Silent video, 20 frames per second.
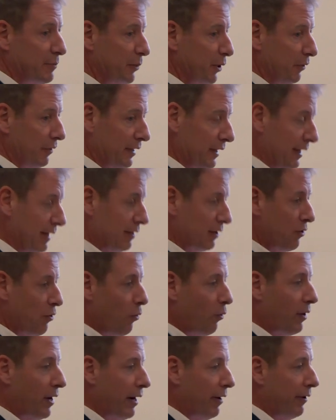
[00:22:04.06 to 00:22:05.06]
building into
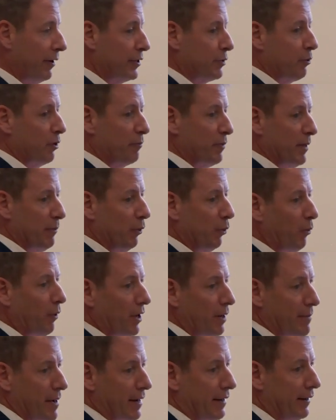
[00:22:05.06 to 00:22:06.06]
core areas where people
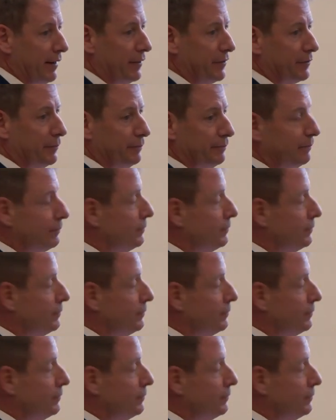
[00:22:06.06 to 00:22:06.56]
want amenities,